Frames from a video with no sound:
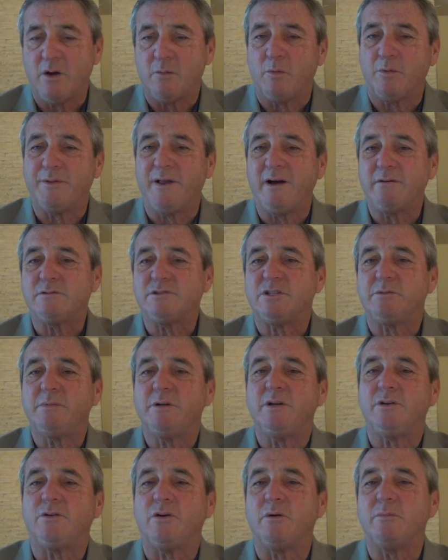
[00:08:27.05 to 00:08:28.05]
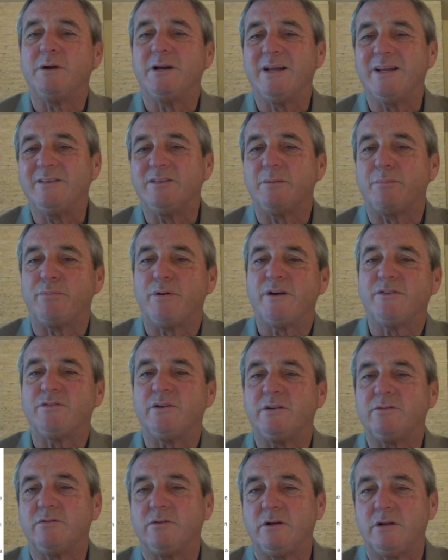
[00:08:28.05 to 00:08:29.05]
Well, that was to be determined in the
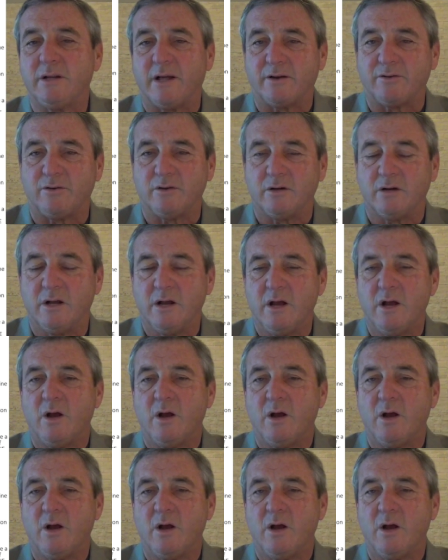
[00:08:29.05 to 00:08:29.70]
presidential election,